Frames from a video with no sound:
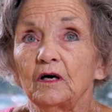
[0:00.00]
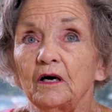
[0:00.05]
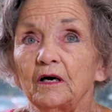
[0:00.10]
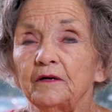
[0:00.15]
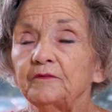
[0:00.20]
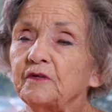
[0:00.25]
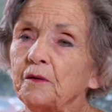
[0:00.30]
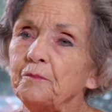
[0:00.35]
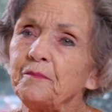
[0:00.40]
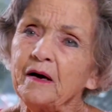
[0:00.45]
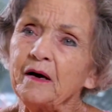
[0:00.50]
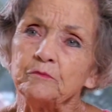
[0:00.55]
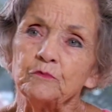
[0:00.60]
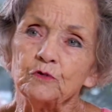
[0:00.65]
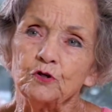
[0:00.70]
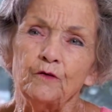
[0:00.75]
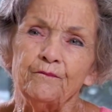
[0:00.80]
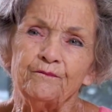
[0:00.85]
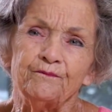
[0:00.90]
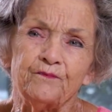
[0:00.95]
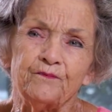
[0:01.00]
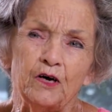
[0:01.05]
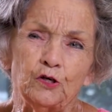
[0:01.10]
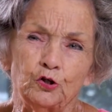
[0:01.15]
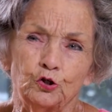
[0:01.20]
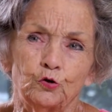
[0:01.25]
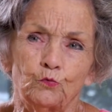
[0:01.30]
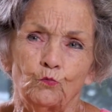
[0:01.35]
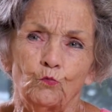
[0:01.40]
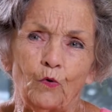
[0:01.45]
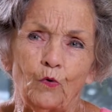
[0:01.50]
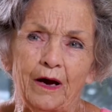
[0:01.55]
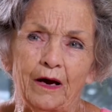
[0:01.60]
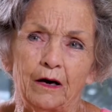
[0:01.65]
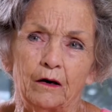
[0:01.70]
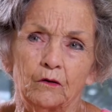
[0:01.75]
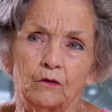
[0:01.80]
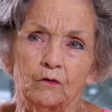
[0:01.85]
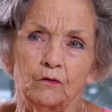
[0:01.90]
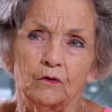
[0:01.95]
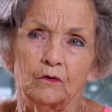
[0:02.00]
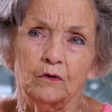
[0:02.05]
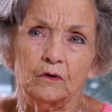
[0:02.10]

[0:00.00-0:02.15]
And sometimes couldn't function well.